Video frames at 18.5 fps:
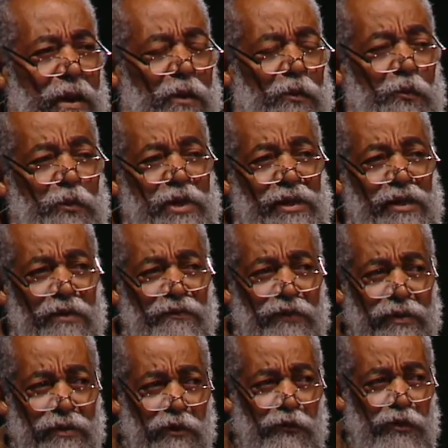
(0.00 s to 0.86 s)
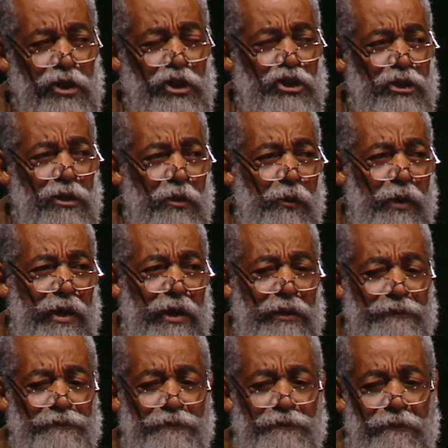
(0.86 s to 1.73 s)
we live in a region
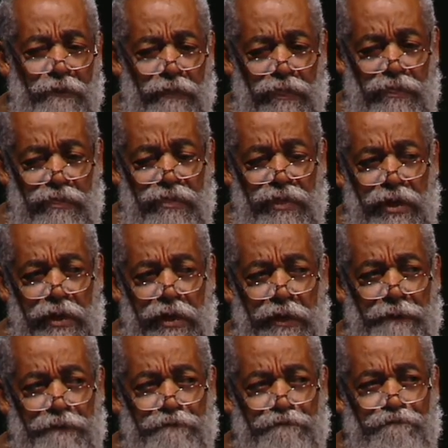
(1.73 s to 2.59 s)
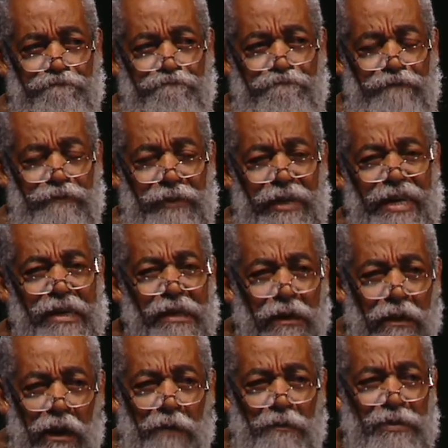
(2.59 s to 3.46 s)
where the
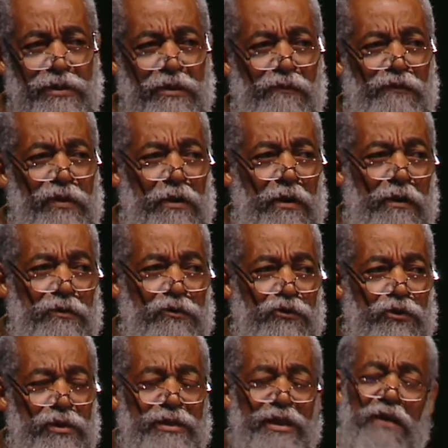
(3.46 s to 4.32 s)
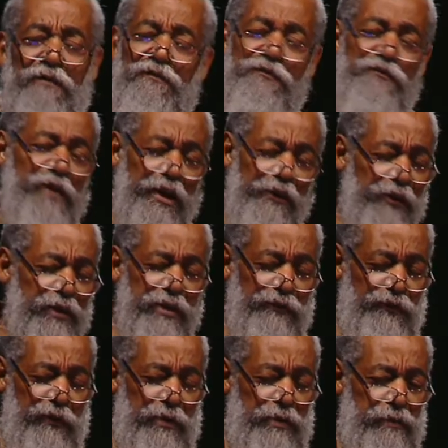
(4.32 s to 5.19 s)
incomes of the countries are very
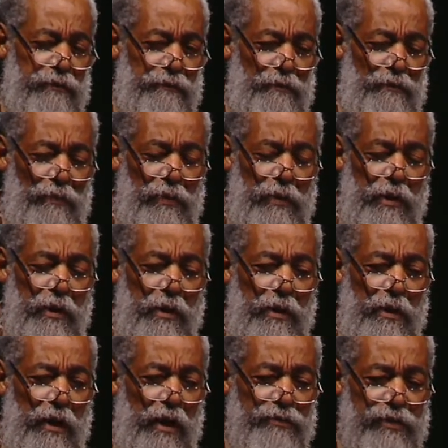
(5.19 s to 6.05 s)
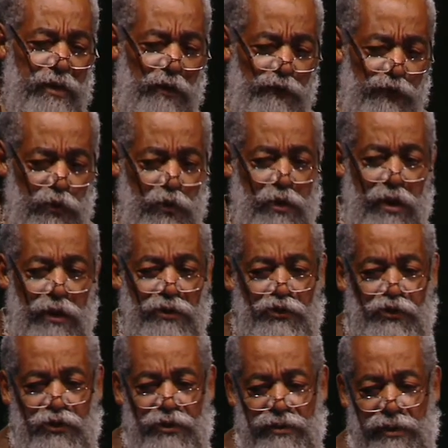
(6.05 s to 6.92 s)
different. There are a few
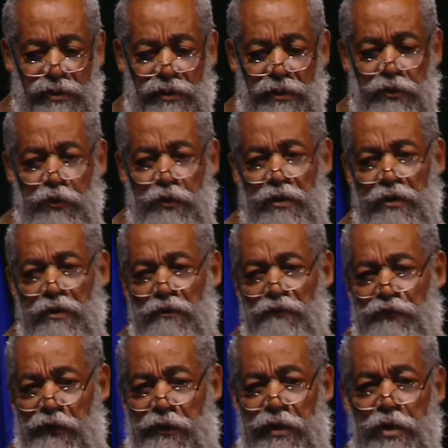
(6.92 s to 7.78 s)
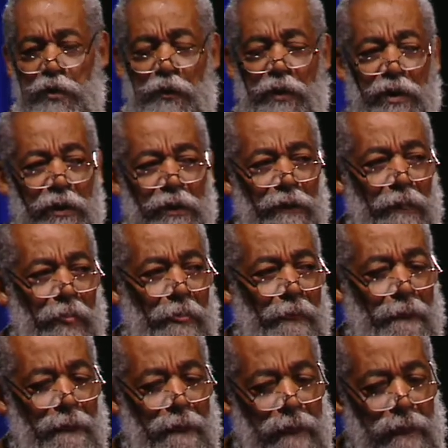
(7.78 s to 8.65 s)
countries that are doing very well,
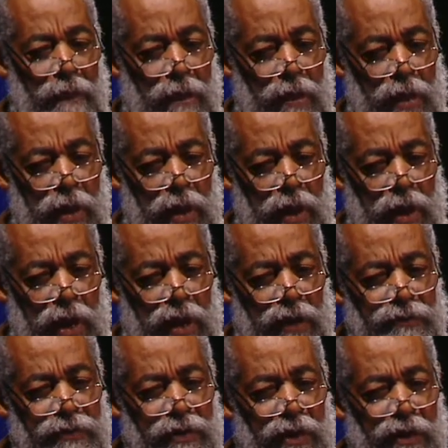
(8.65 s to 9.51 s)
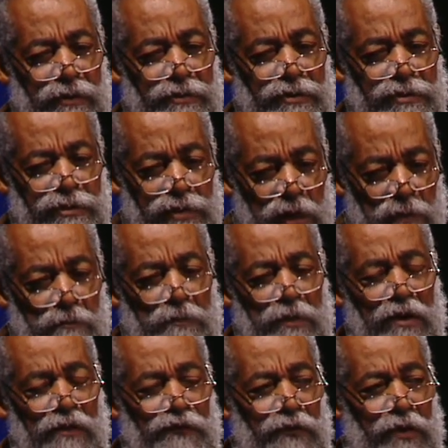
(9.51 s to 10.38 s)
and there are a
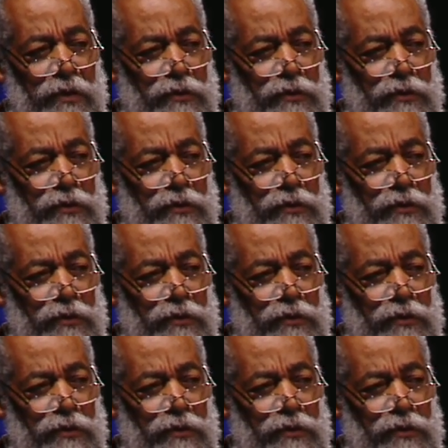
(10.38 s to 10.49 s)
number of